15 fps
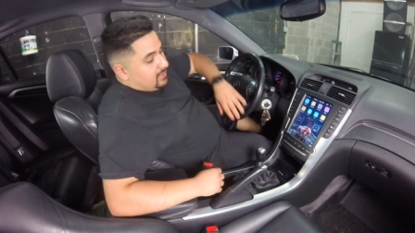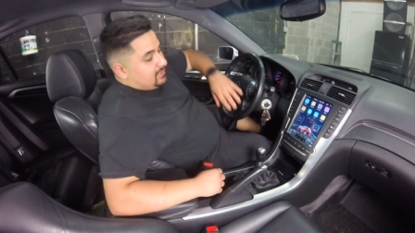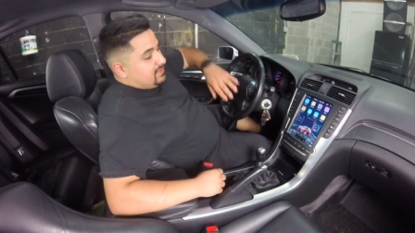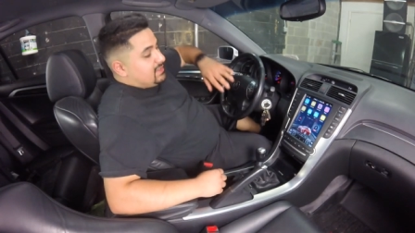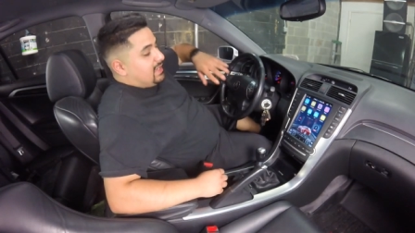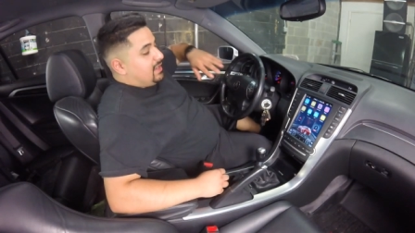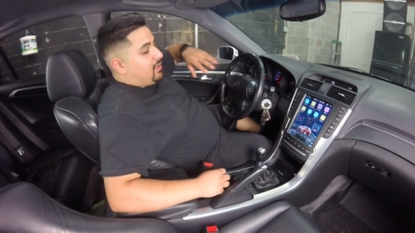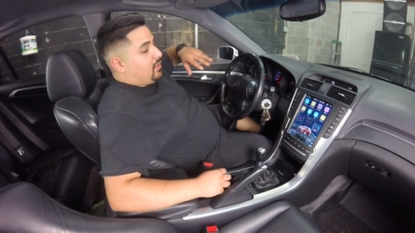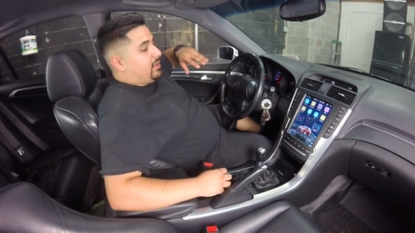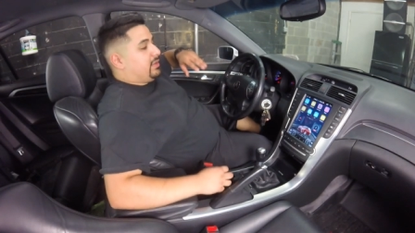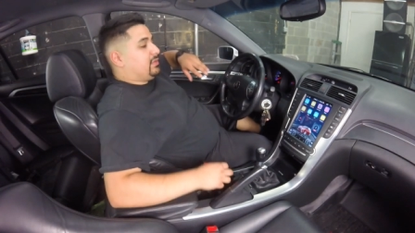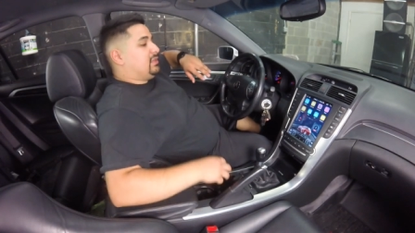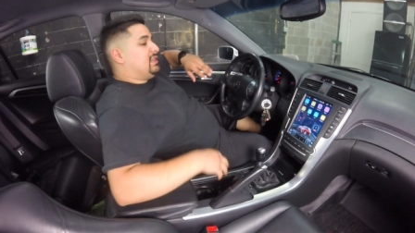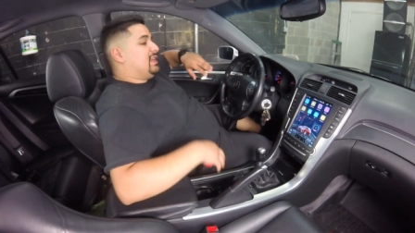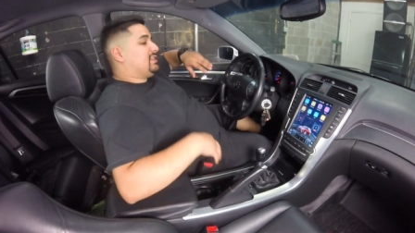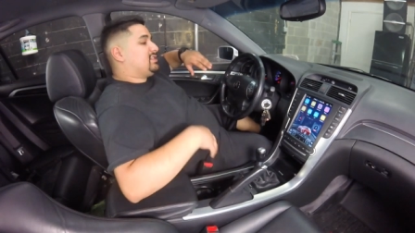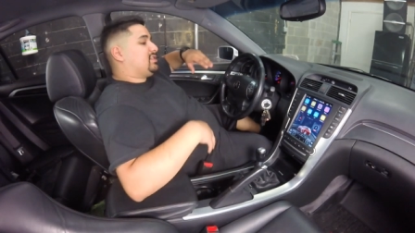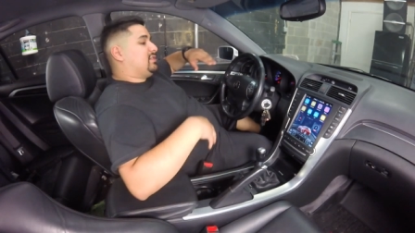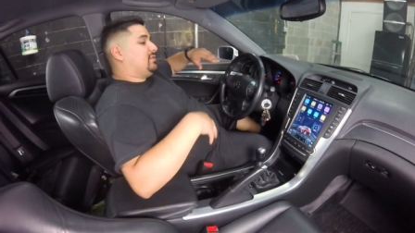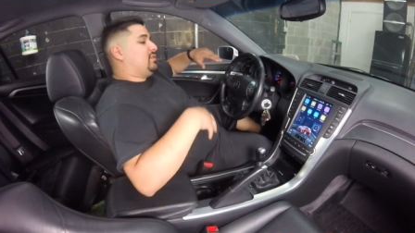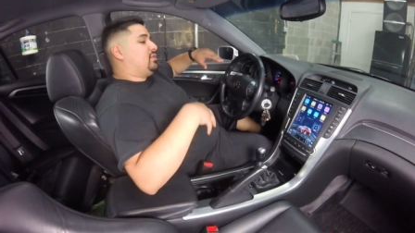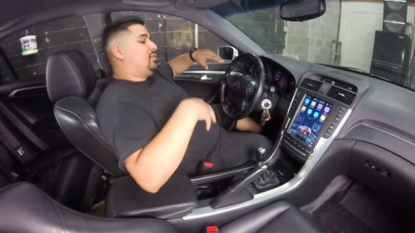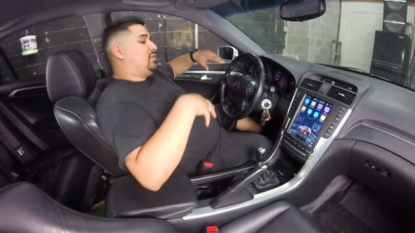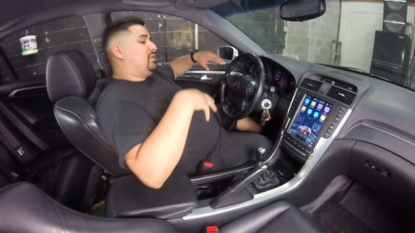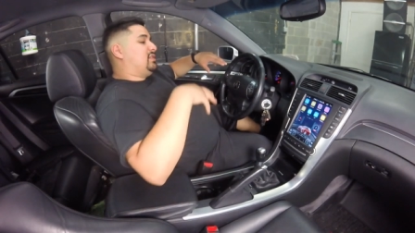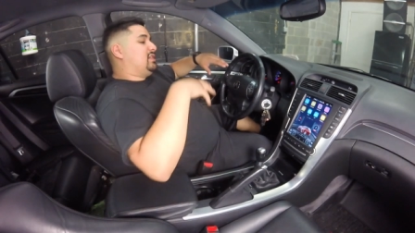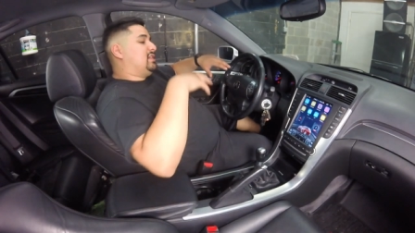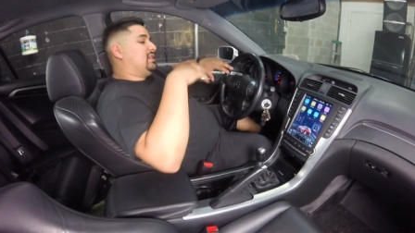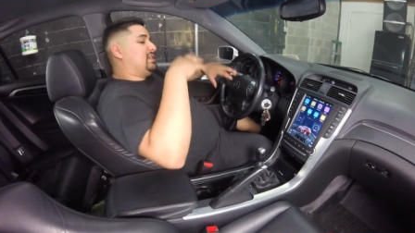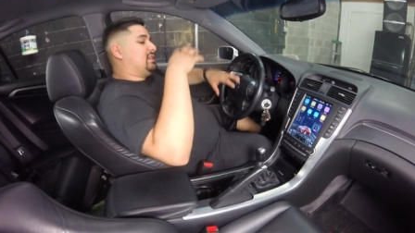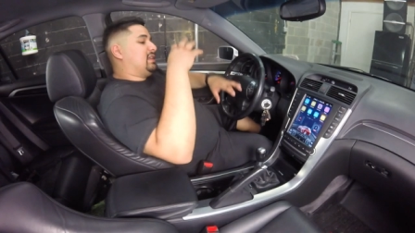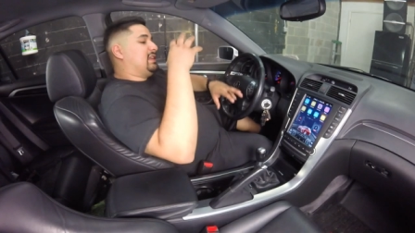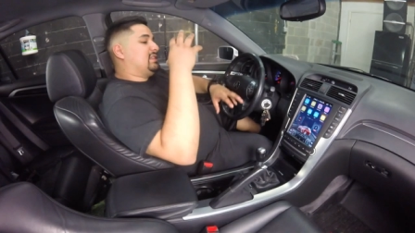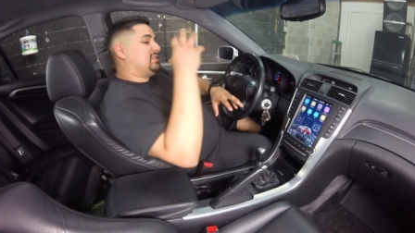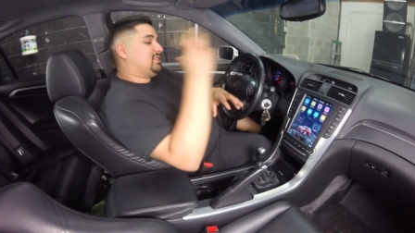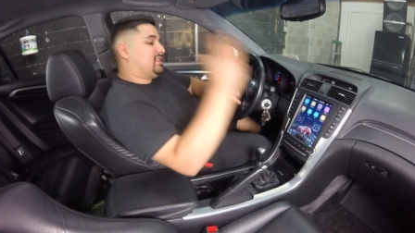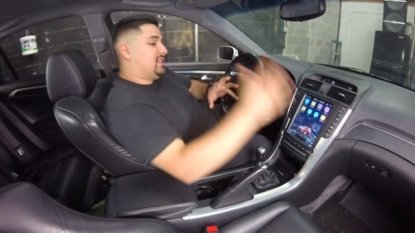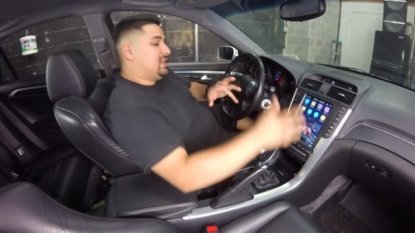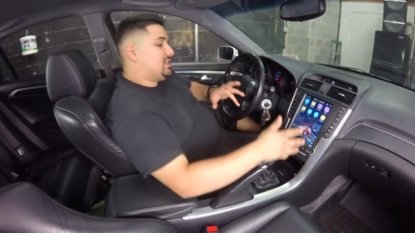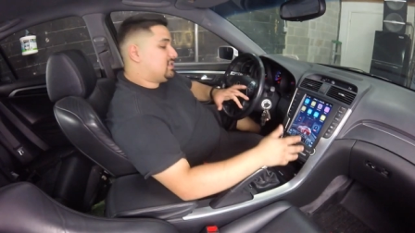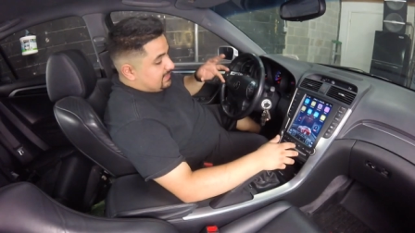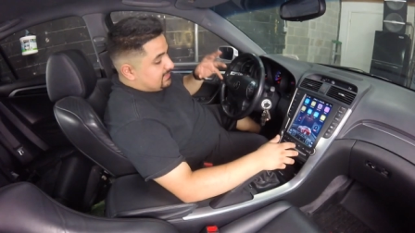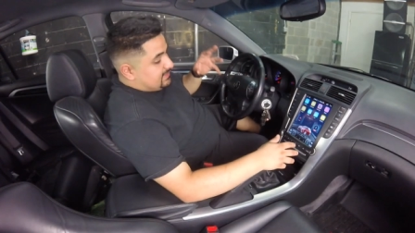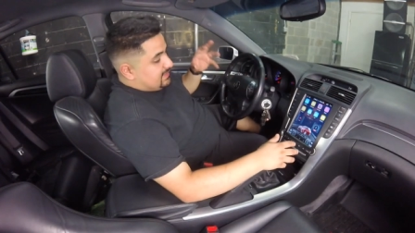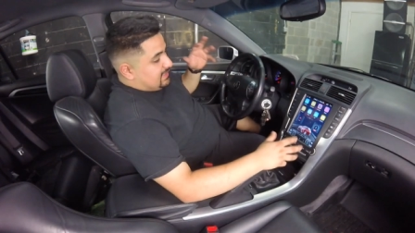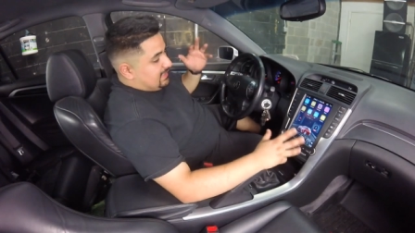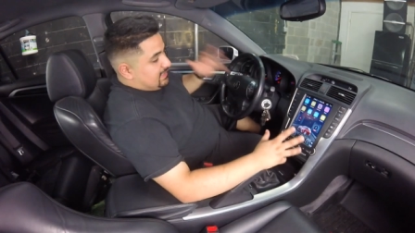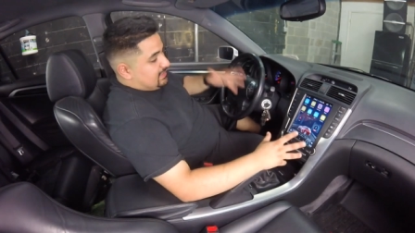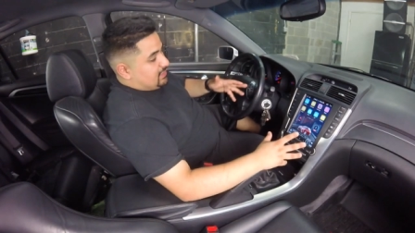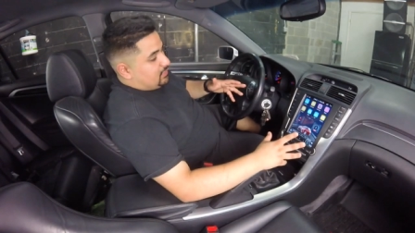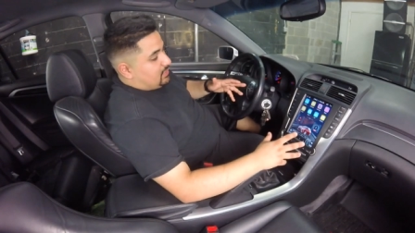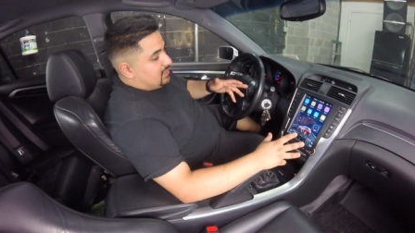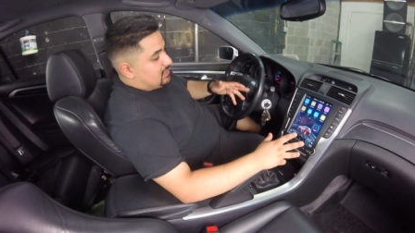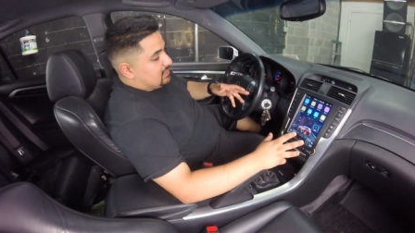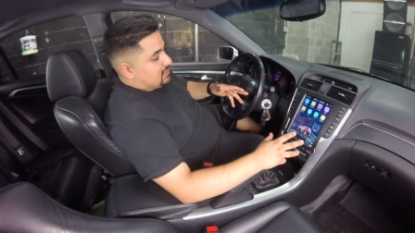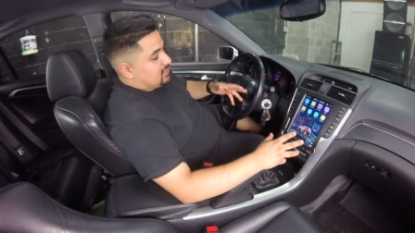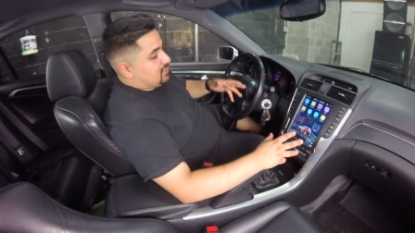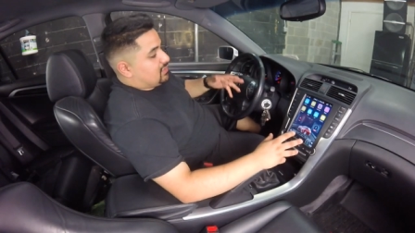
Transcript: Now, next to the installation is the integration.